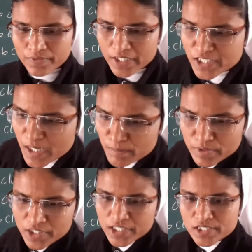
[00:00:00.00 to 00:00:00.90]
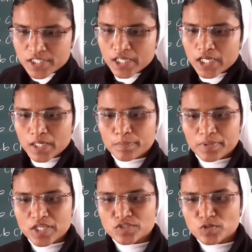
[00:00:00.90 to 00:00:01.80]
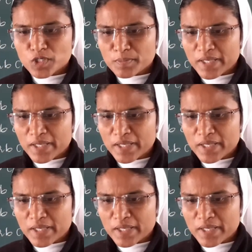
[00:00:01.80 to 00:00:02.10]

For example, here a phrase only